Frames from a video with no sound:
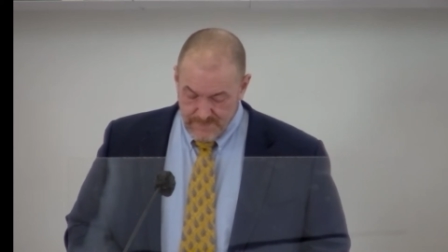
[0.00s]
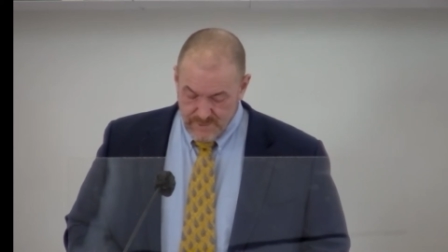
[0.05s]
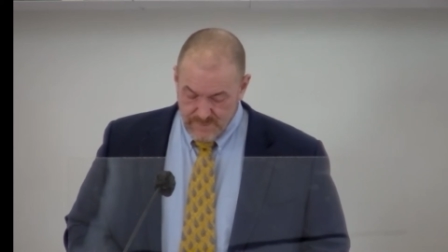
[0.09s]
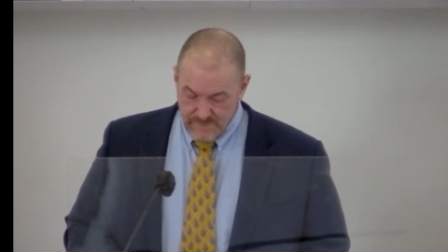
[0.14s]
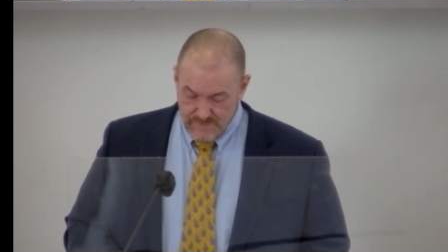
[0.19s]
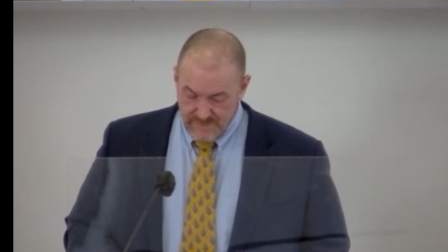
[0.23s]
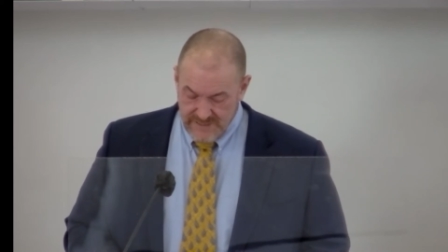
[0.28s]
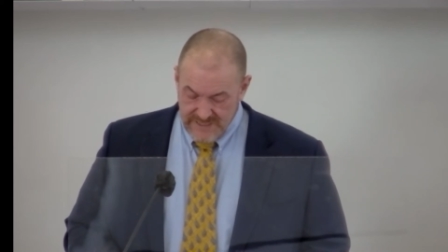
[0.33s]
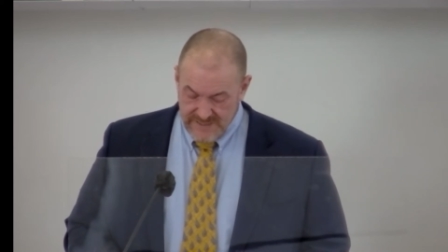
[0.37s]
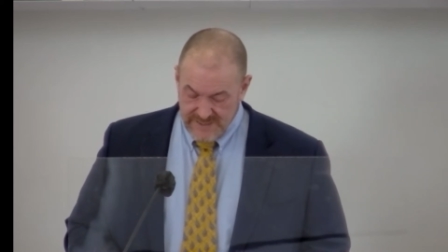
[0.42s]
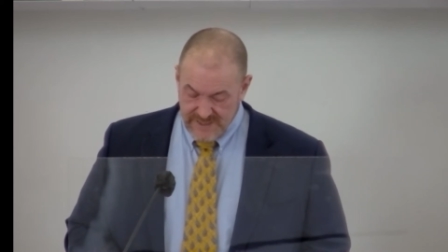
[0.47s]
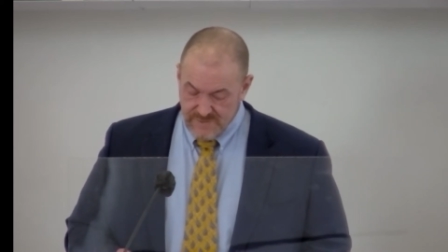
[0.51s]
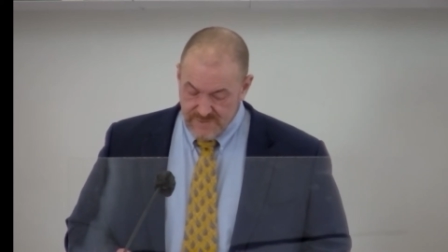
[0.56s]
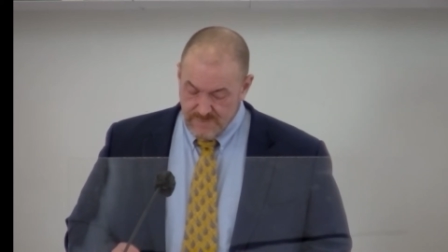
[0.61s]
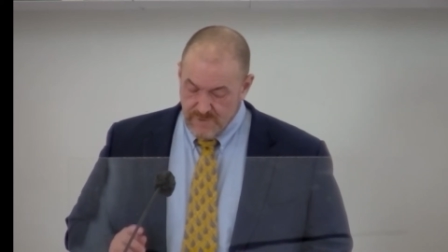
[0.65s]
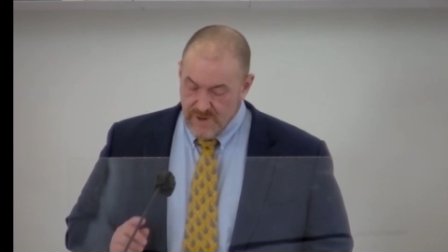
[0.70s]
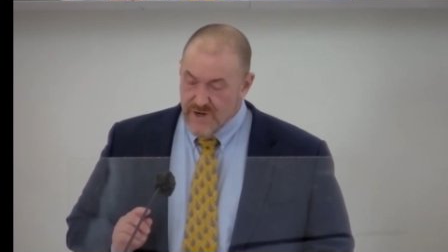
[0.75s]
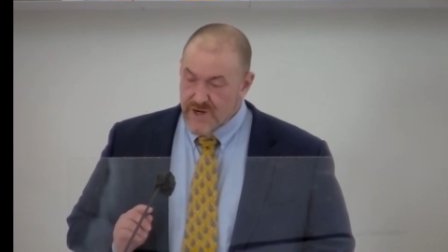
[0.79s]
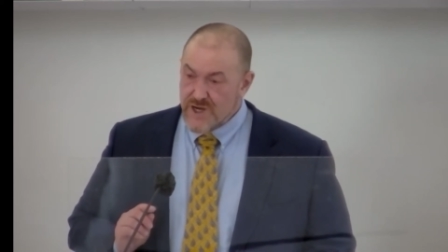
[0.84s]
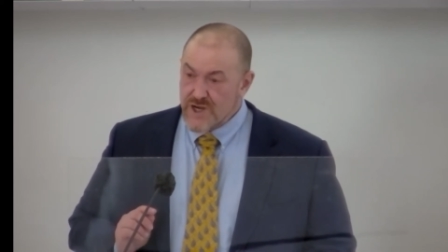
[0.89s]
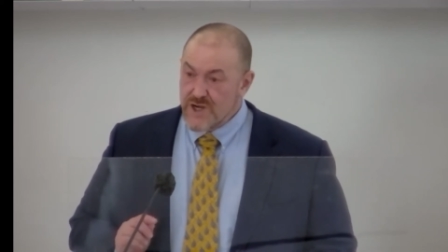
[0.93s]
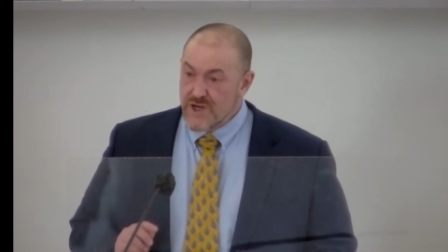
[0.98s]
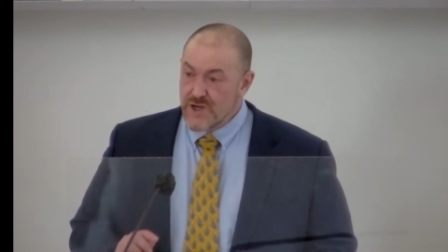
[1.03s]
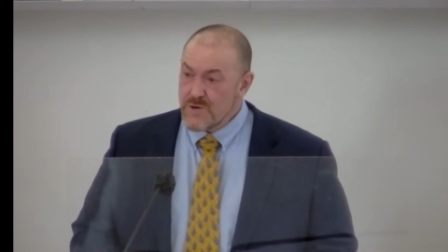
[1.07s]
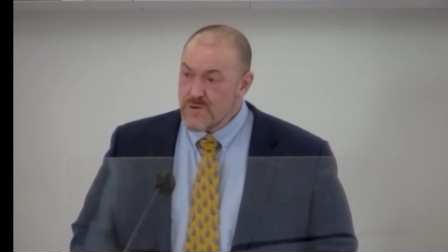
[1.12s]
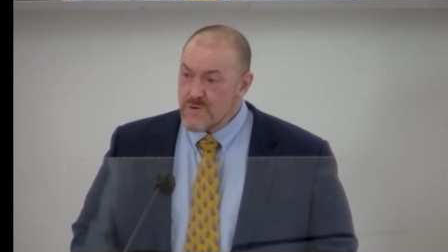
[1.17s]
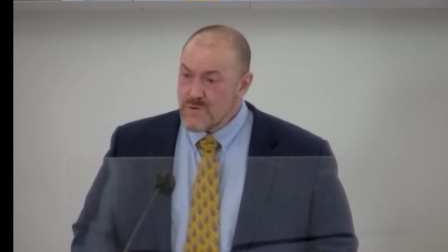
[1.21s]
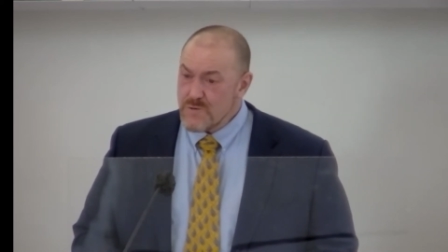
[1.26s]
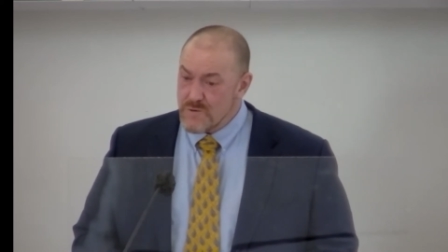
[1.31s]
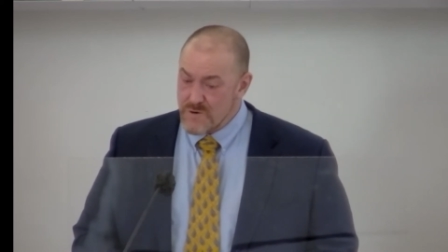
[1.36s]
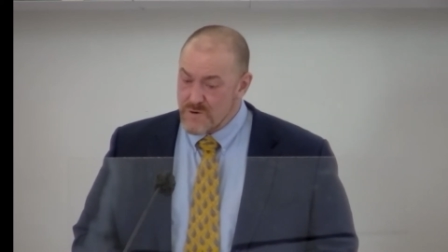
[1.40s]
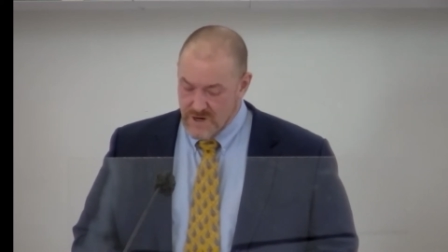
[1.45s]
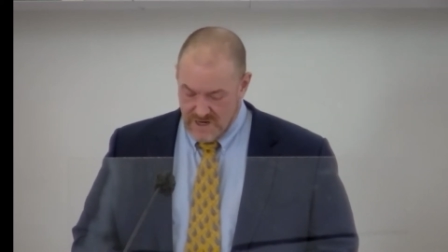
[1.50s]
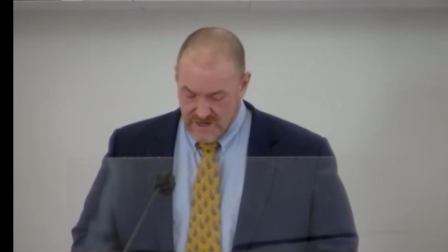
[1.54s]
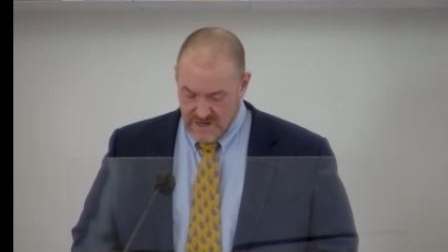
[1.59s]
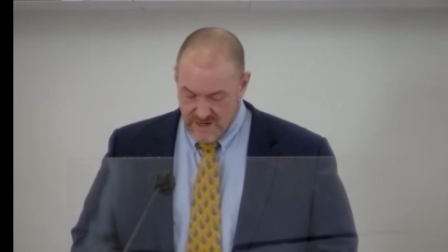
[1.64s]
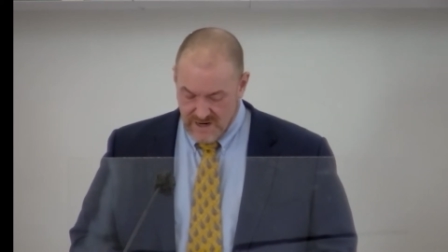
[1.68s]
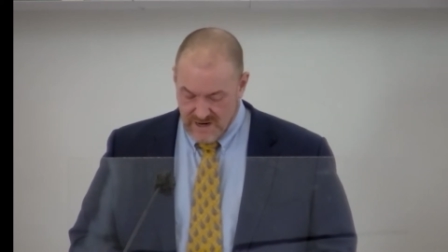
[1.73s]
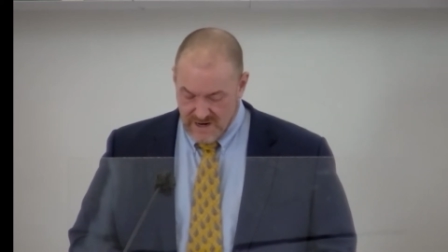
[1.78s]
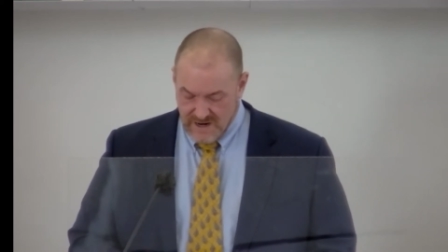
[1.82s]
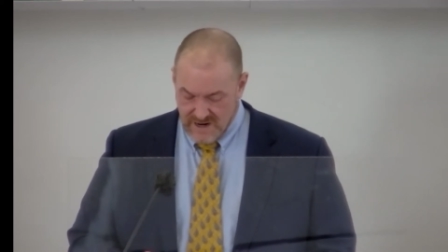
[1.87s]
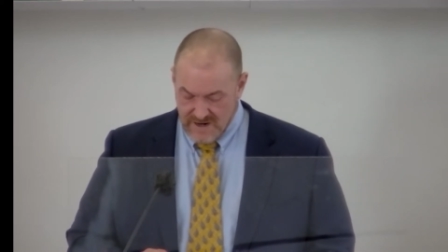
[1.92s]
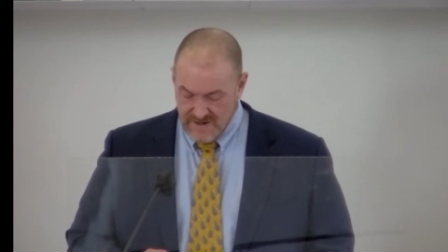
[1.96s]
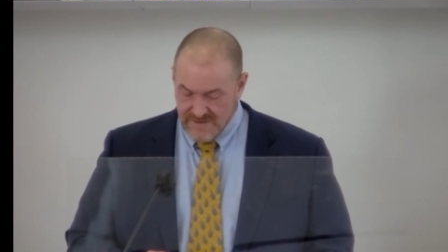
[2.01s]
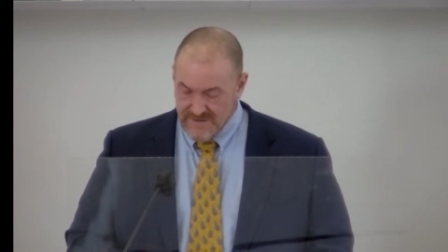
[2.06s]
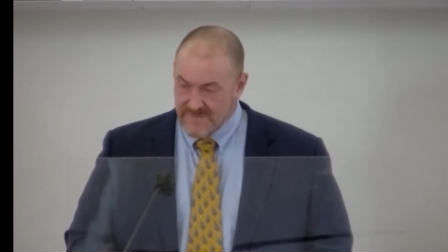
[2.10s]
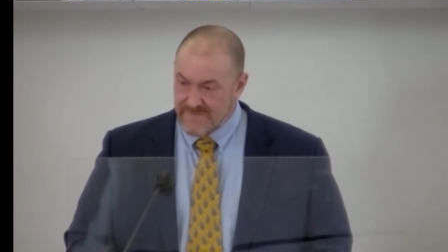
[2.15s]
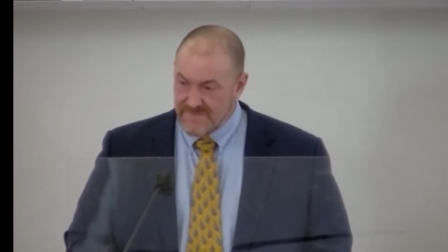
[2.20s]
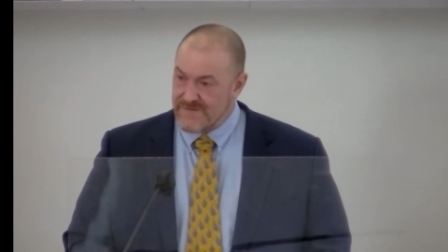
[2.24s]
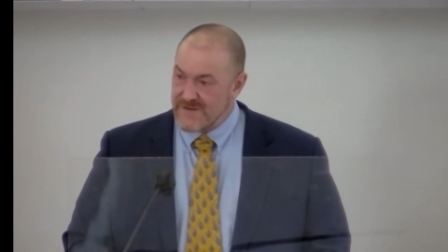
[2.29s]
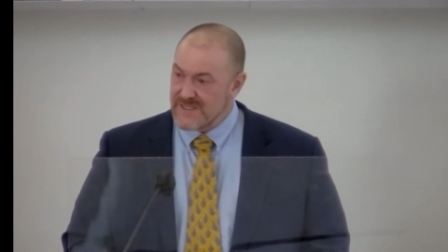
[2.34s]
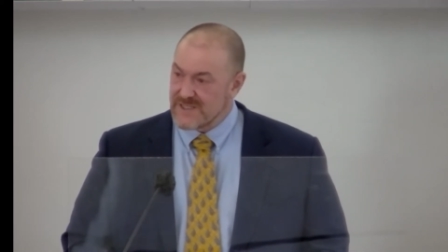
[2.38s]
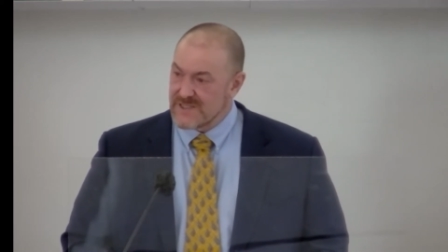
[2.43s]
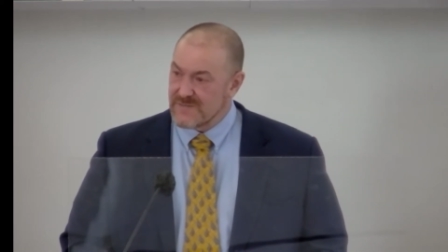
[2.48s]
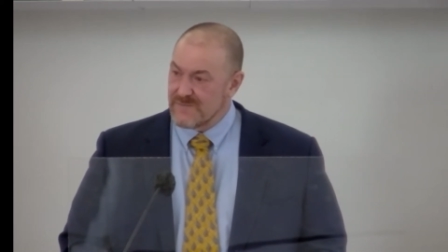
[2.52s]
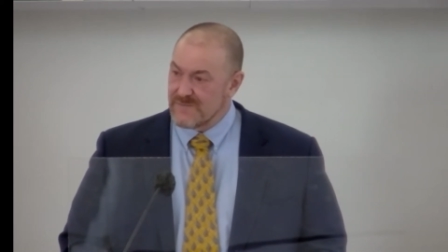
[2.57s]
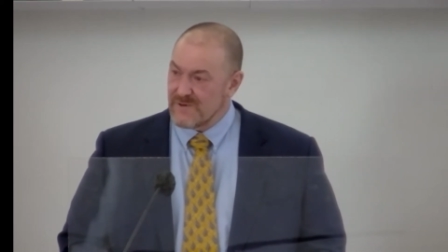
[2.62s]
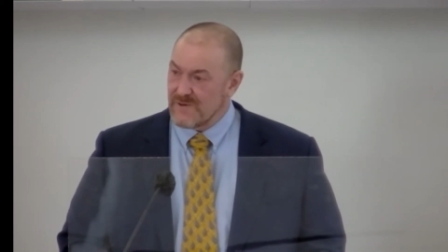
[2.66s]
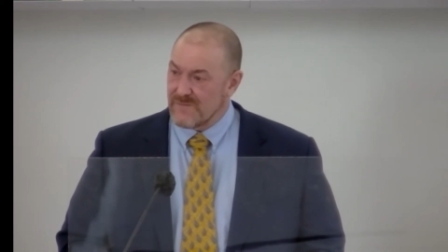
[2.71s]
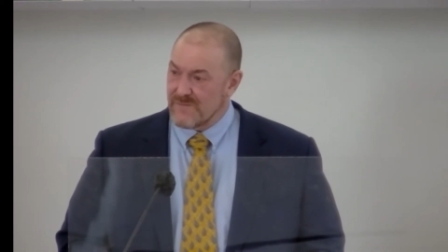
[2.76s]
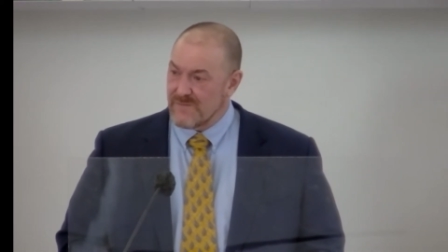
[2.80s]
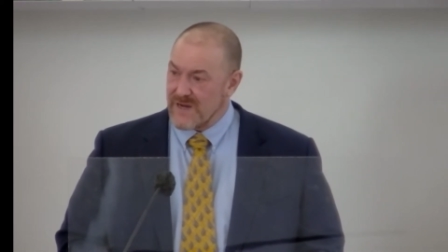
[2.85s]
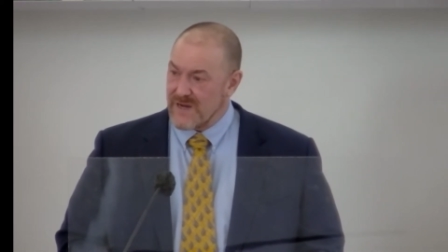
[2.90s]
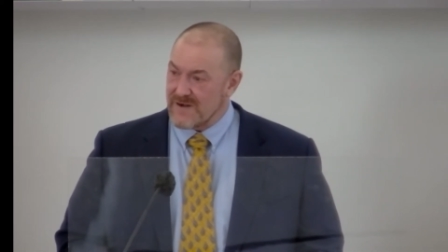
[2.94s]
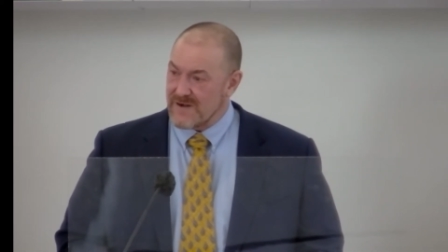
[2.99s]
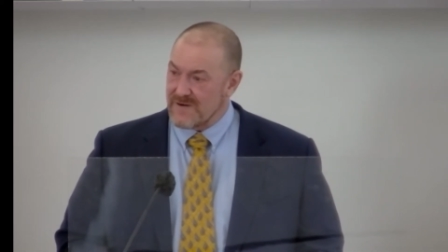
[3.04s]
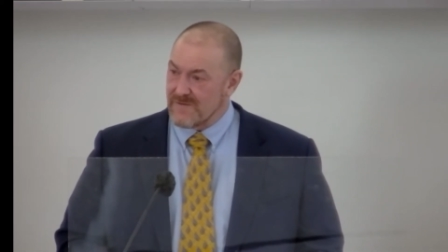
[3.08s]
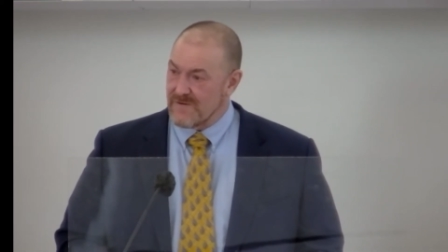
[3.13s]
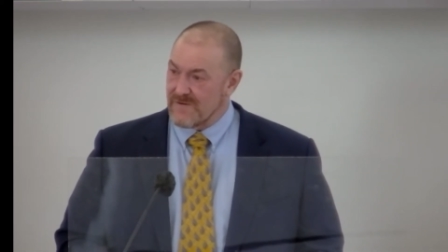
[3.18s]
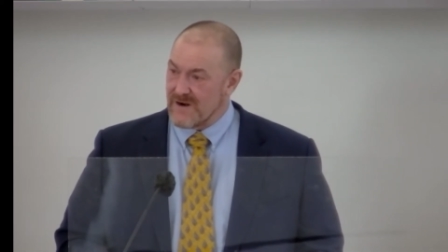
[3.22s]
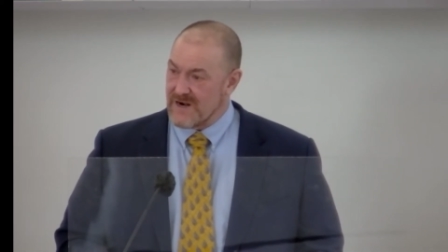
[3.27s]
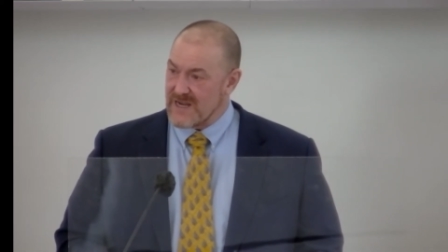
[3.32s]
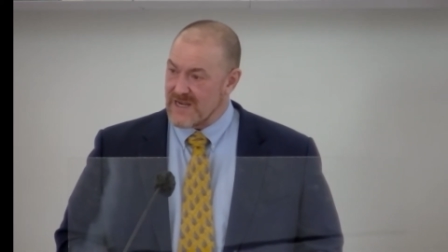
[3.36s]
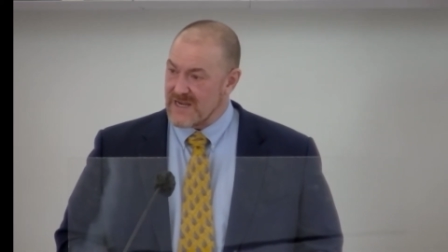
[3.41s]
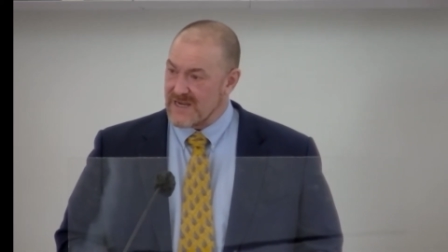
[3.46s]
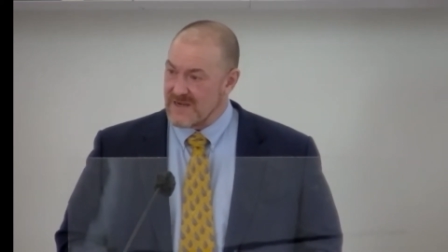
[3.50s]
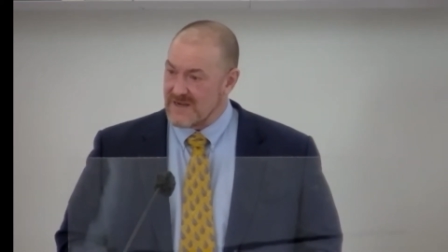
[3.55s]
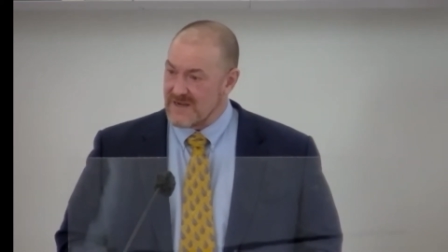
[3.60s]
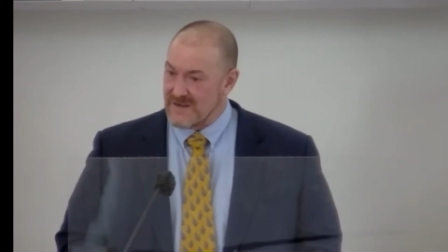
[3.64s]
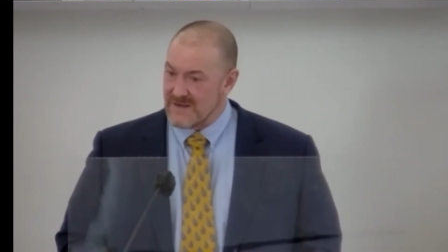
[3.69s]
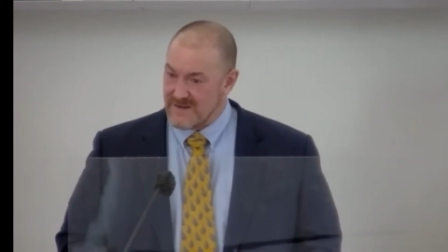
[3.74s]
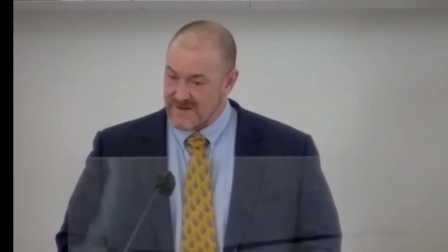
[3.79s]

to places where you are the visible minority.